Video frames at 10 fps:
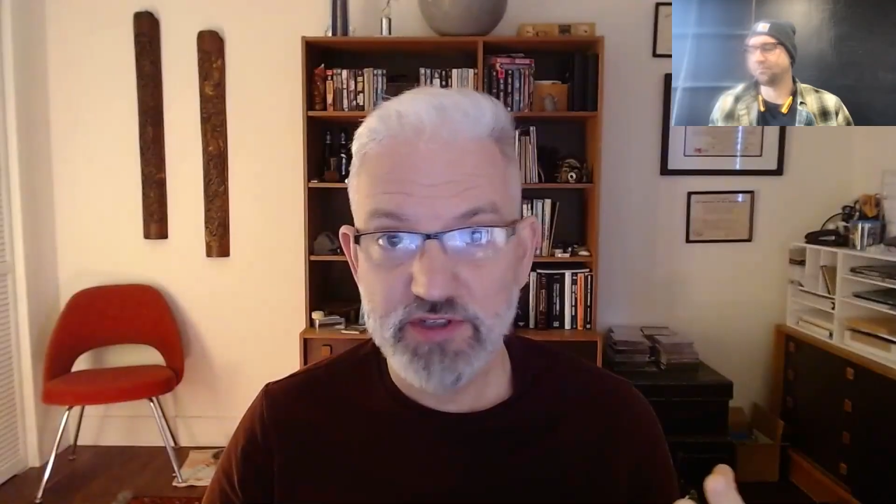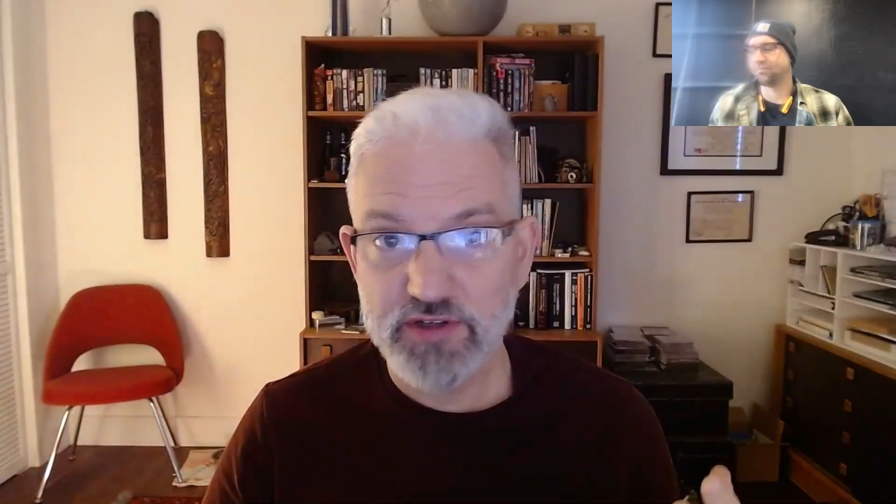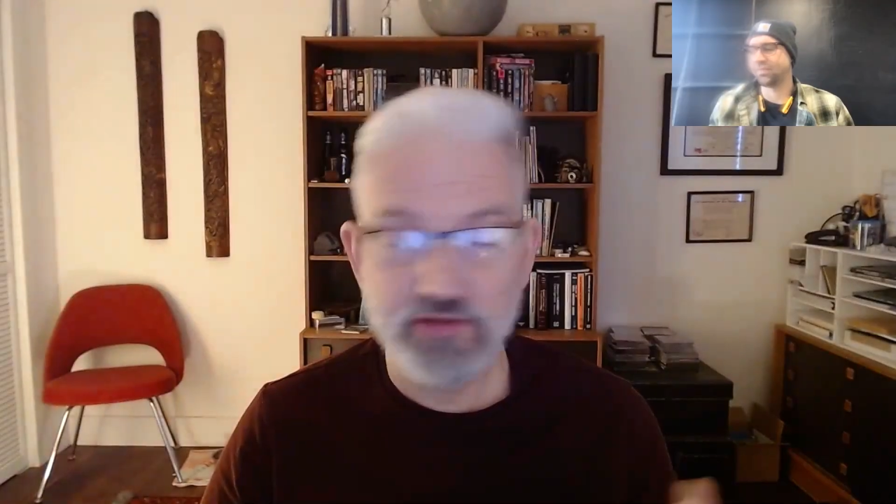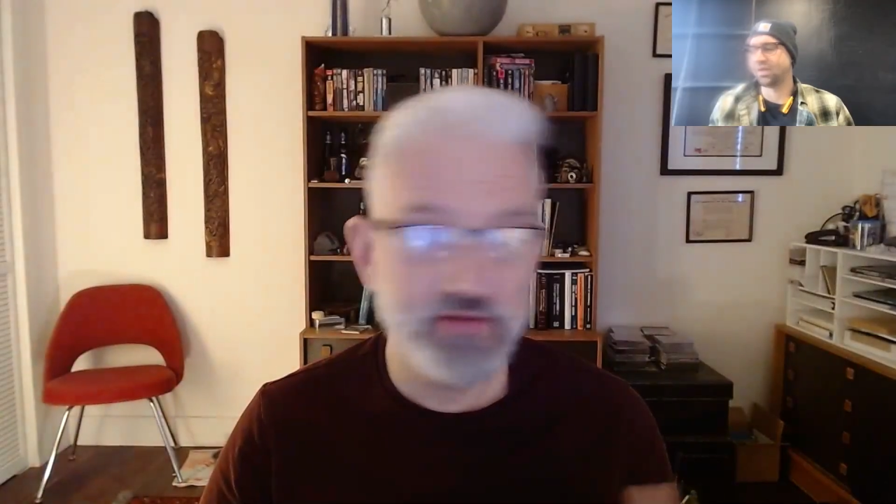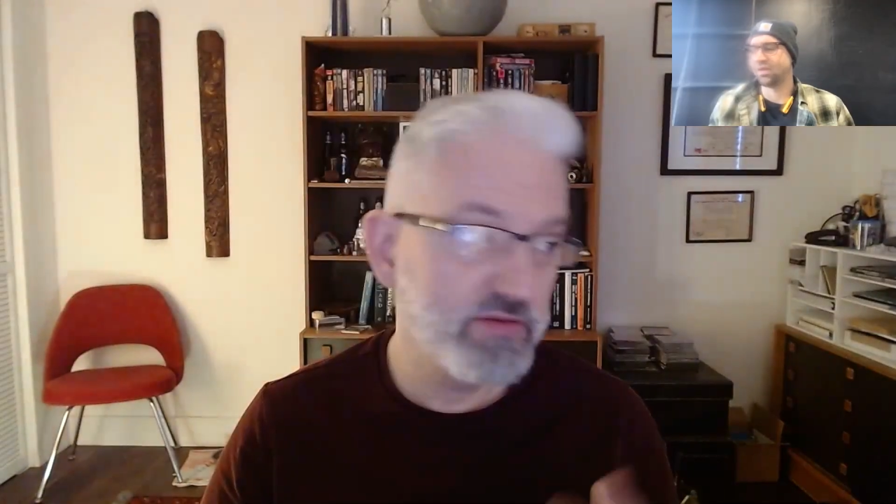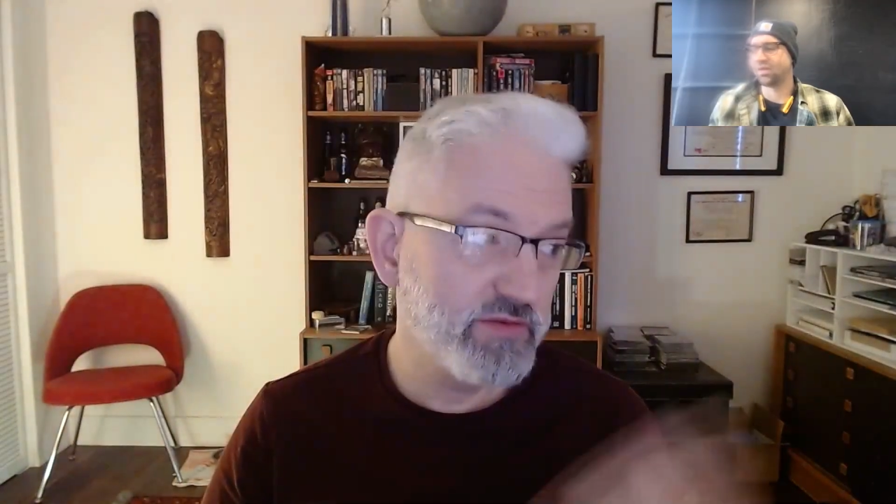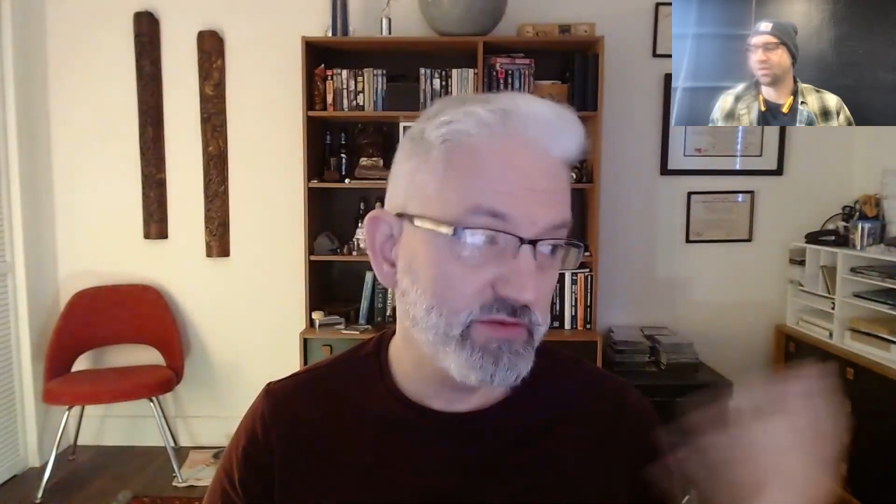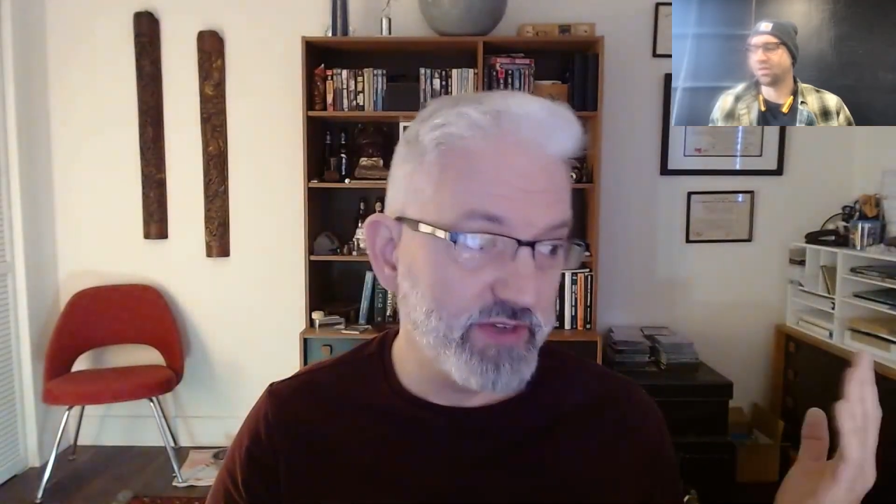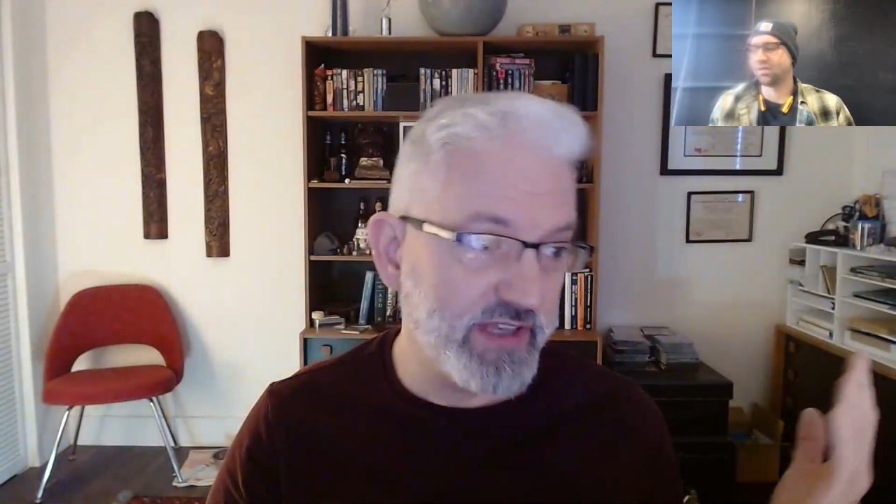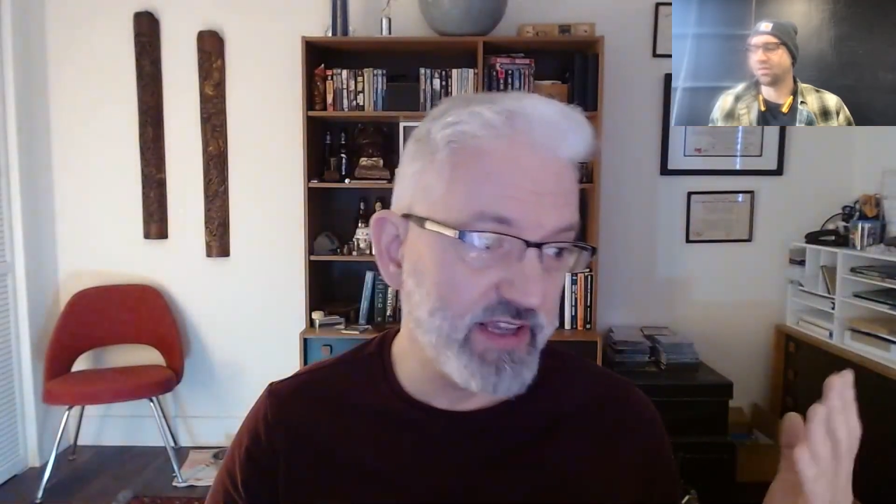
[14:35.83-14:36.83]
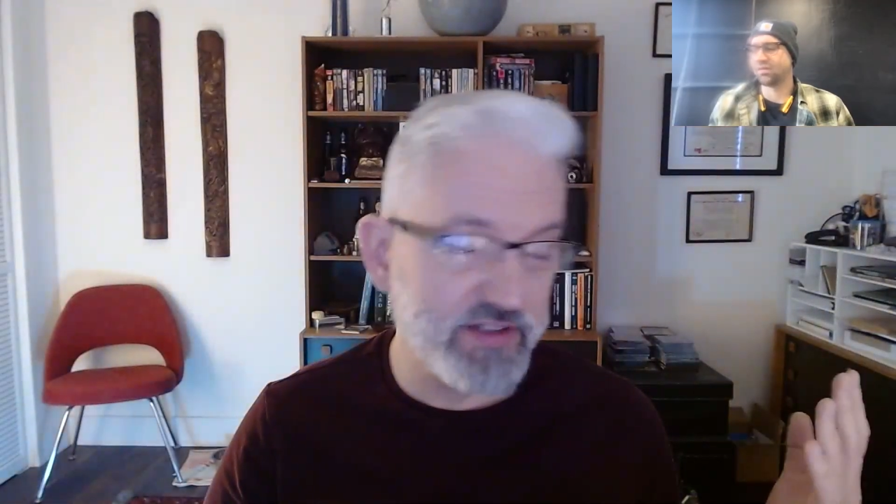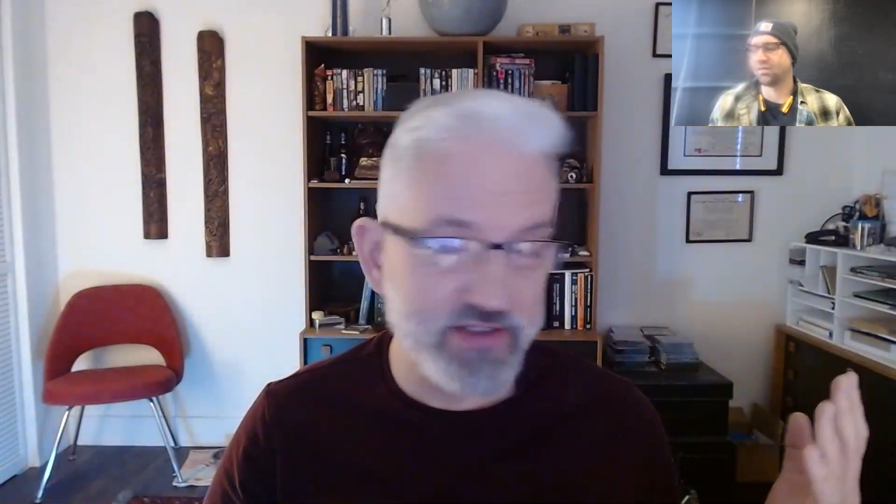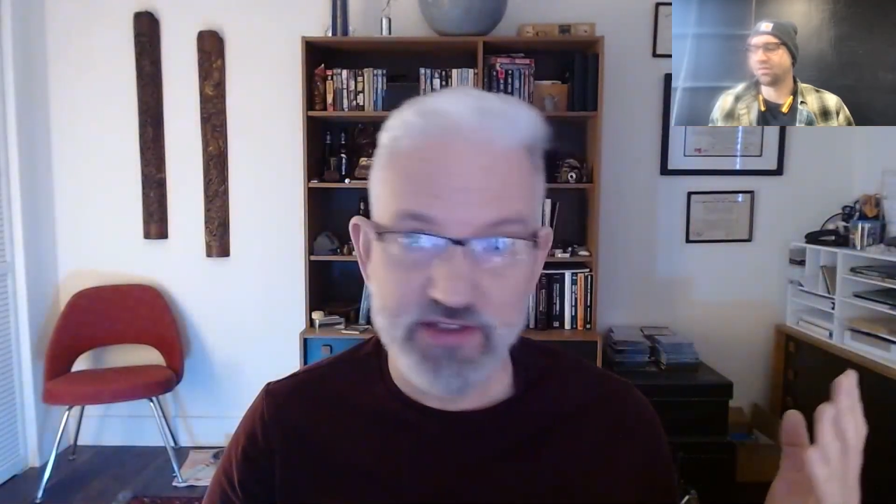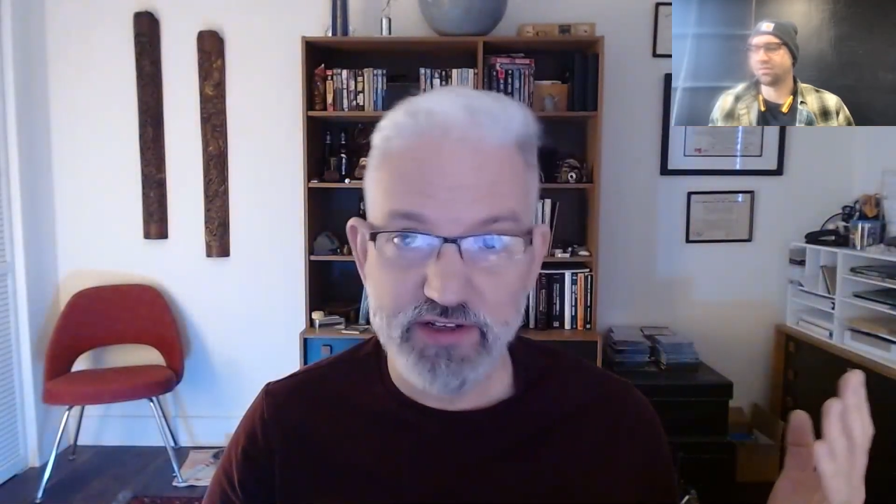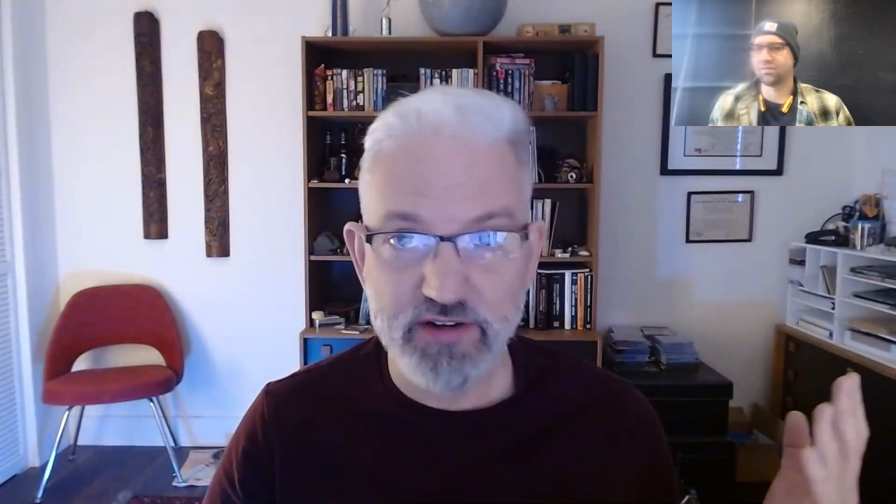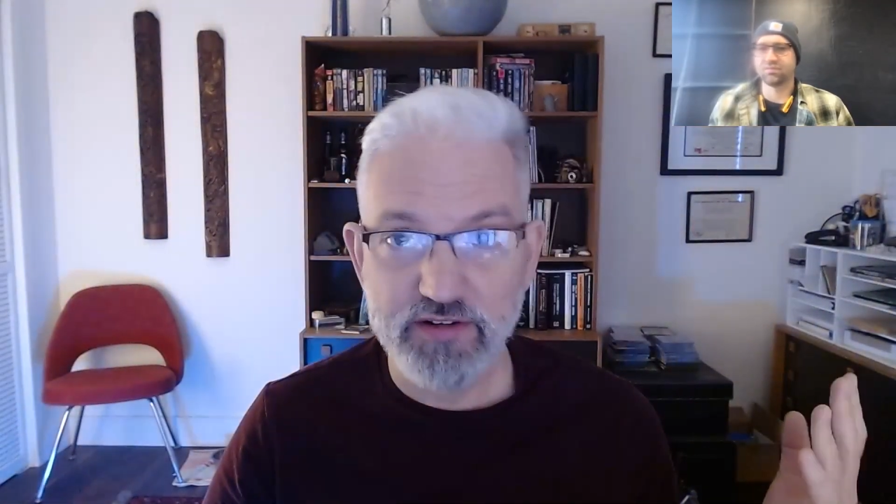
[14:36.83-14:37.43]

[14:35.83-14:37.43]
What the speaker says: So we can't just,